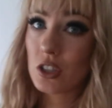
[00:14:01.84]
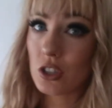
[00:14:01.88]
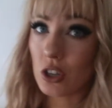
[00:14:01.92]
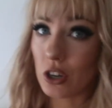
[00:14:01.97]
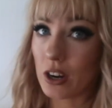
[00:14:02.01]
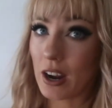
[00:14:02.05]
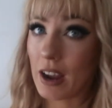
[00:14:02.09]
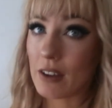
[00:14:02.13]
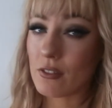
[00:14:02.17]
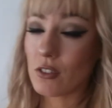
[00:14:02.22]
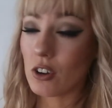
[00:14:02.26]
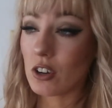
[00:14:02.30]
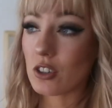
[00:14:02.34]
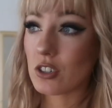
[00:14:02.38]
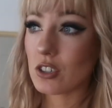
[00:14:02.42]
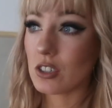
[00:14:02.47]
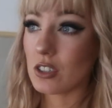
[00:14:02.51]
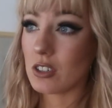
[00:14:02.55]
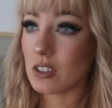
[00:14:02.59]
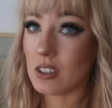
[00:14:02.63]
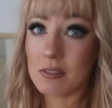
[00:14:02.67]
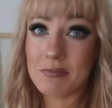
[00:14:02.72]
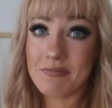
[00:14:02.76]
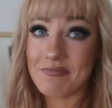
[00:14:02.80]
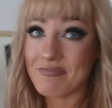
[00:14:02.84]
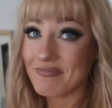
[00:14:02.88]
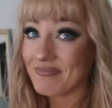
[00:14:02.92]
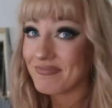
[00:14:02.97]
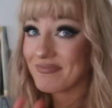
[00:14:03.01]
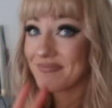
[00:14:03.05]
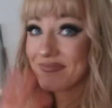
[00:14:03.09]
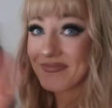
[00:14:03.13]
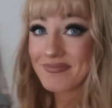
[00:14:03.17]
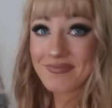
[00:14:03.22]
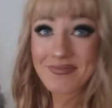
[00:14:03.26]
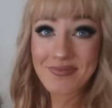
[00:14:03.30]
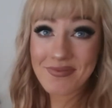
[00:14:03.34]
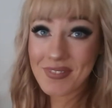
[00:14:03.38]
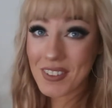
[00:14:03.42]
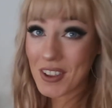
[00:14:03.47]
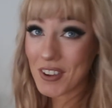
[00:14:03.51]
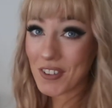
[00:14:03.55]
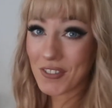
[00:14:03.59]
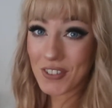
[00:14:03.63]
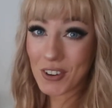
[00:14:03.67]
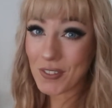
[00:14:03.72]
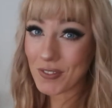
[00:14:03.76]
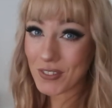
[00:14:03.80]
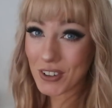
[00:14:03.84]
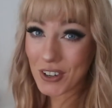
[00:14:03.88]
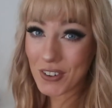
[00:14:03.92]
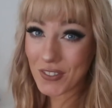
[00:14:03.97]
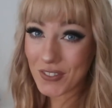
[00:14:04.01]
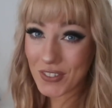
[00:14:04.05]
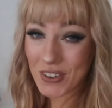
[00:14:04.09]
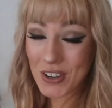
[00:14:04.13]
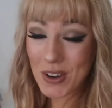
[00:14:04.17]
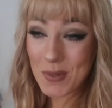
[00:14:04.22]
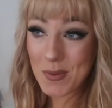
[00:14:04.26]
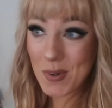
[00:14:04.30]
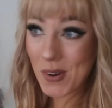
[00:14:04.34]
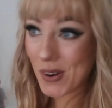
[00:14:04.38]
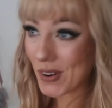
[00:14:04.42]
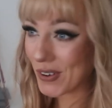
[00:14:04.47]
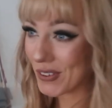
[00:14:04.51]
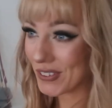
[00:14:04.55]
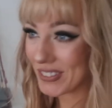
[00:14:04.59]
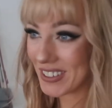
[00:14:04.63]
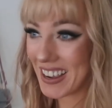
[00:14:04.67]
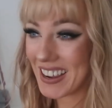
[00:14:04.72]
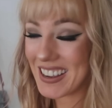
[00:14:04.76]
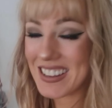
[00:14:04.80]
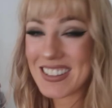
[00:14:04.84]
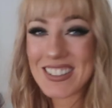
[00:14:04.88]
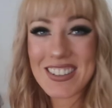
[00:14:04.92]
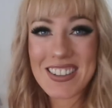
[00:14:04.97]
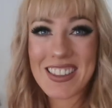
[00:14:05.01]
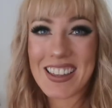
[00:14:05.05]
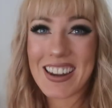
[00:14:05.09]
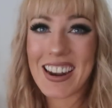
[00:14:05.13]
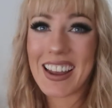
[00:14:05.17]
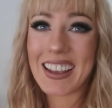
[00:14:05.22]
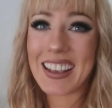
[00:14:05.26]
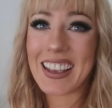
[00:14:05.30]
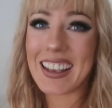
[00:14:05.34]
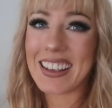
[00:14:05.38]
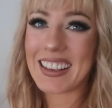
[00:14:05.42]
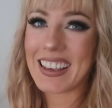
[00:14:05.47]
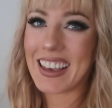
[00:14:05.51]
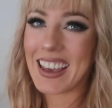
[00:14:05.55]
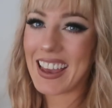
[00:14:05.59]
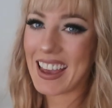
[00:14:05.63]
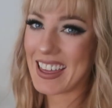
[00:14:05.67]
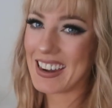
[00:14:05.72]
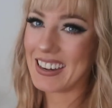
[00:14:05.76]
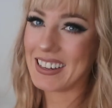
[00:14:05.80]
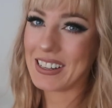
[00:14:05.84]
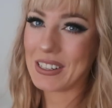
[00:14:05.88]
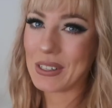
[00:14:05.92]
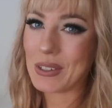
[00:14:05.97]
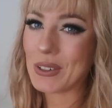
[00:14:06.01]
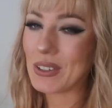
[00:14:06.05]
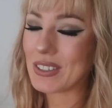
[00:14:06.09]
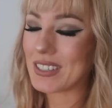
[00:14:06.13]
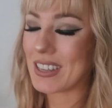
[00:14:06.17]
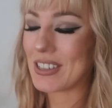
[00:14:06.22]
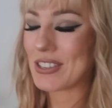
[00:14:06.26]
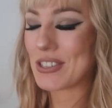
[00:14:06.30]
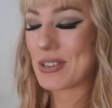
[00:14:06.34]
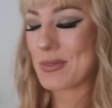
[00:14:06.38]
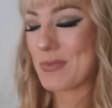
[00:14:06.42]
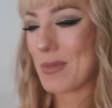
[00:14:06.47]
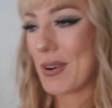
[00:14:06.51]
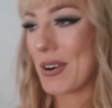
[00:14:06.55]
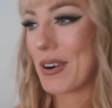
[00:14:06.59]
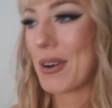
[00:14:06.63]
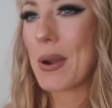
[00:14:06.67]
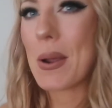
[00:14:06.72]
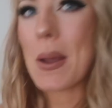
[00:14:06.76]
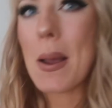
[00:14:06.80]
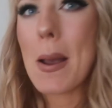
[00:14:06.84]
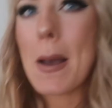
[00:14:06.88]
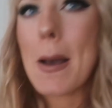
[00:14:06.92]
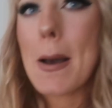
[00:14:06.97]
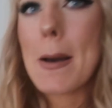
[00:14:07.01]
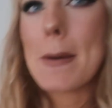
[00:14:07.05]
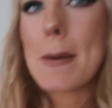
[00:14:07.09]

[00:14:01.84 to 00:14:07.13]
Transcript: So I've got to film all night so that I can get editing all day tomorrow.